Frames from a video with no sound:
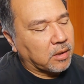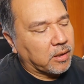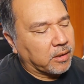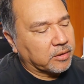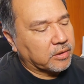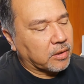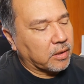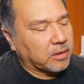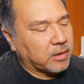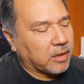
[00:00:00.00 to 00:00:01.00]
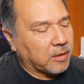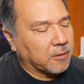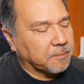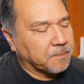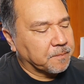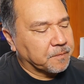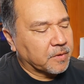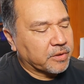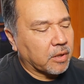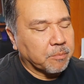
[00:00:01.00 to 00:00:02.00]
and start
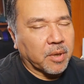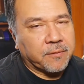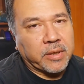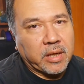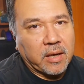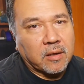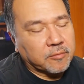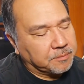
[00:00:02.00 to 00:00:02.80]
buffing it out,